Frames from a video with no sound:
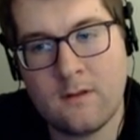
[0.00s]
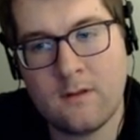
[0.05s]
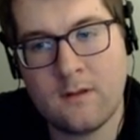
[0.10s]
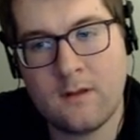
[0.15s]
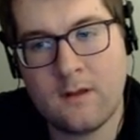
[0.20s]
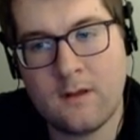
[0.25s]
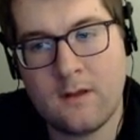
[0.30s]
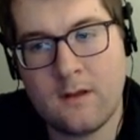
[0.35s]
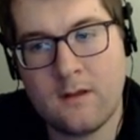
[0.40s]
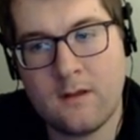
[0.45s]

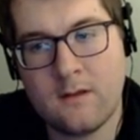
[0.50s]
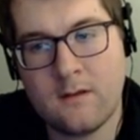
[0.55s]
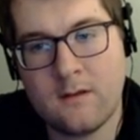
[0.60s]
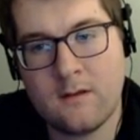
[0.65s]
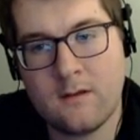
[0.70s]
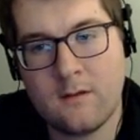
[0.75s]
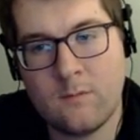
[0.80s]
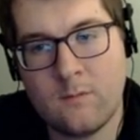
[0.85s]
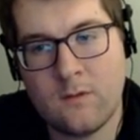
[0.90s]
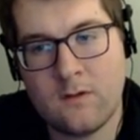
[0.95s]

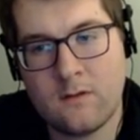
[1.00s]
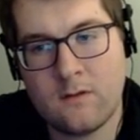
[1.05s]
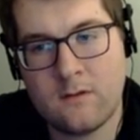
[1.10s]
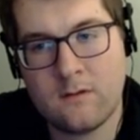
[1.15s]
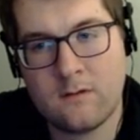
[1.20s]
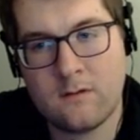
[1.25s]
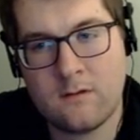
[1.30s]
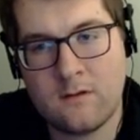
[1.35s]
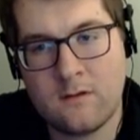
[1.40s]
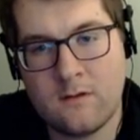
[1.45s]

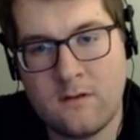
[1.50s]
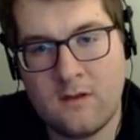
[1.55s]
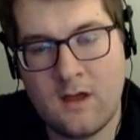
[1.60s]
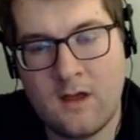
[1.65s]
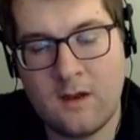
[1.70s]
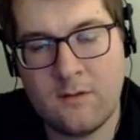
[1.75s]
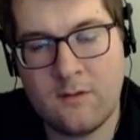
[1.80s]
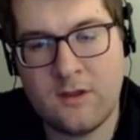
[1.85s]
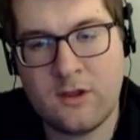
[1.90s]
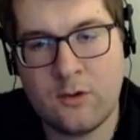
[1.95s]

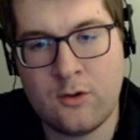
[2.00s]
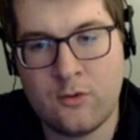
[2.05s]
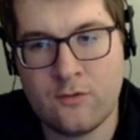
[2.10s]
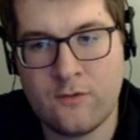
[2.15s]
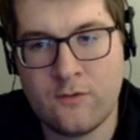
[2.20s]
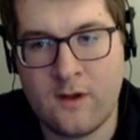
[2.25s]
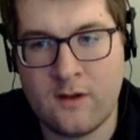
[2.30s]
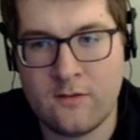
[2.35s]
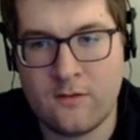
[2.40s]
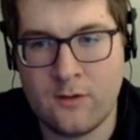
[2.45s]
Not a huge
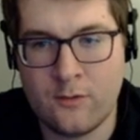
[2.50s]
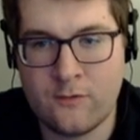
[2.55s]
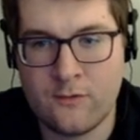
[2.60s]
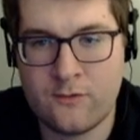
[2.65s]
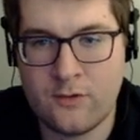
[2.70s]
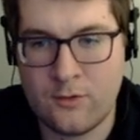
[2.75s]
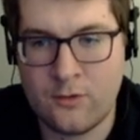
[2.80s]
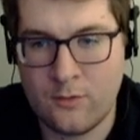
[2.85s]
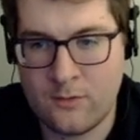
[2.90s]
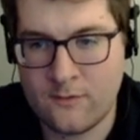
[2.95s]
fan of those
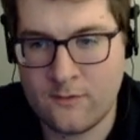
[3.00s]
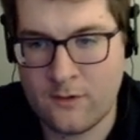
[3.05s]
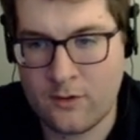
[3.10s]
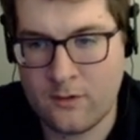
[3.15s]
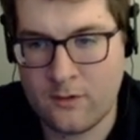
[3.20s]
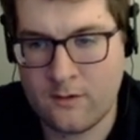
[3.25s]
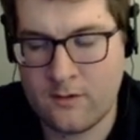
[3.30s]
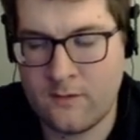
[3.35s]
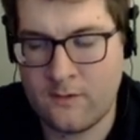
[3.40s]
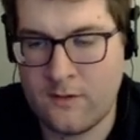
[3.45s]
two
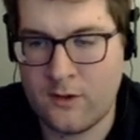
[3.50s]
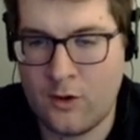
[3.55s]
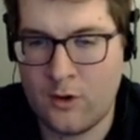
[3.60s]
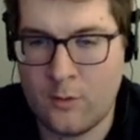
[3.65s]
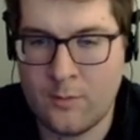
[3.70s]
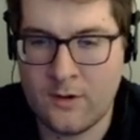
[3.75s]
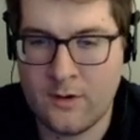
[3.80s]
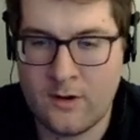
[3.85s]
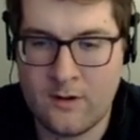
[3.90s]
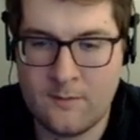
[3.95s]
in the
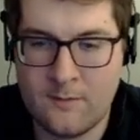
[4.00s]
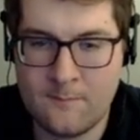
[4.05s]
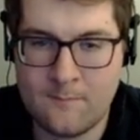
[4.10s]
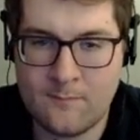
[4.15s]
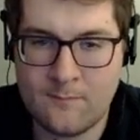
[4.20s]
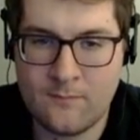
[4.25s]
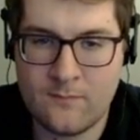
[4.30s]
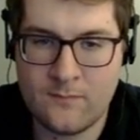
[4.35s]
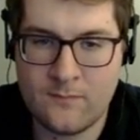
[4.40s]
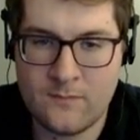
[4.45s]
opener.
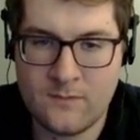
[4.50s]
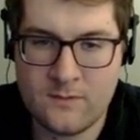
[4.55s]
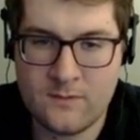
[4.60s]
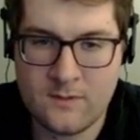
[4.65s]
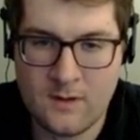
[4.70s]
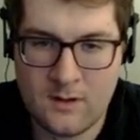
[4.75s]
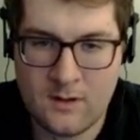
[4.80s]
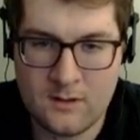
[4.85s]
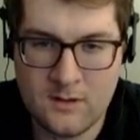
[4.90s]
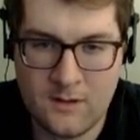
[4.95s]

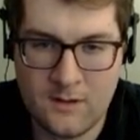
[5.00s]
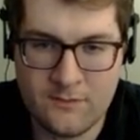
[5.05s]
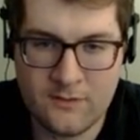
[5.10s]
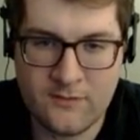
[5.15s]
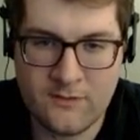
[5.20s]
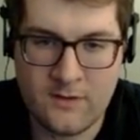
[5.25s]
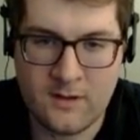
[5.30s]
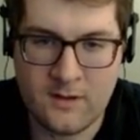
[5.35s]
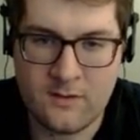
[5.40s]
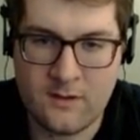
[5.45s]
Love to
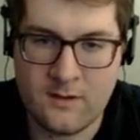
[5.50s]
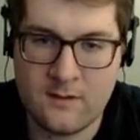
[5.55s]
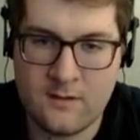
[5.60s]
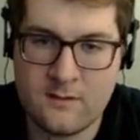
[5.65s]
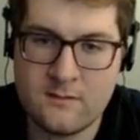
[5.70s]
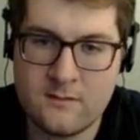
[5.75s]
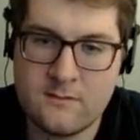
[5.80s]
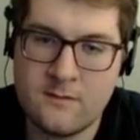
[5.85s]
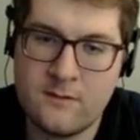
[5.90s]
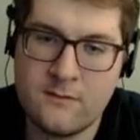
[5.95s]
see
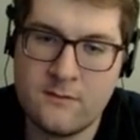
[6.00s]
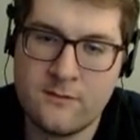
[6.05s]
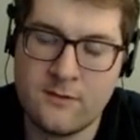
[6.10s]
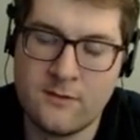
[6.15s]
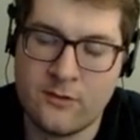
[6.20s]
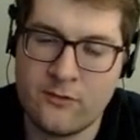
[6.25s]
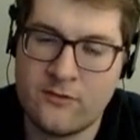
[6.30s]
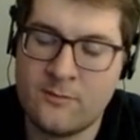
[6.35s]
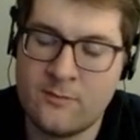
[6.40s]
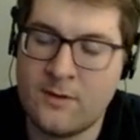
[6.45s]
the
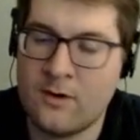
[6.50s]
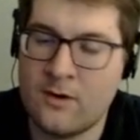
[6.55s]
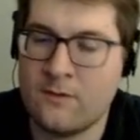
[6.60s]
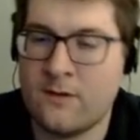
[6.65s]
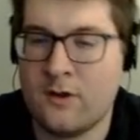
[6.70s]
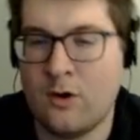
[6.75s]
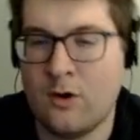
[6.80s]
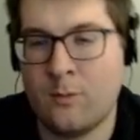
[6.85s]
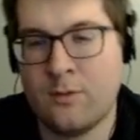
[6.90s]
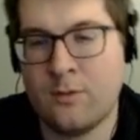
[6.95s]
Slitherspear in
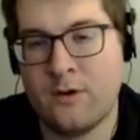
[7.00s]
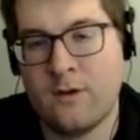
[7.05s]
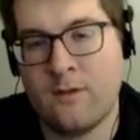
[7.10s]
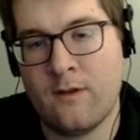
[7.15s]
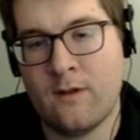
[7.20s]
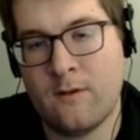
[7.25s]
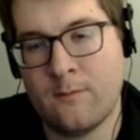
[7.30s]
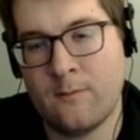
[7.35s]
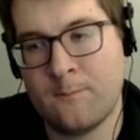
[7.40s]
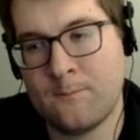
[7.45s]
the opener though.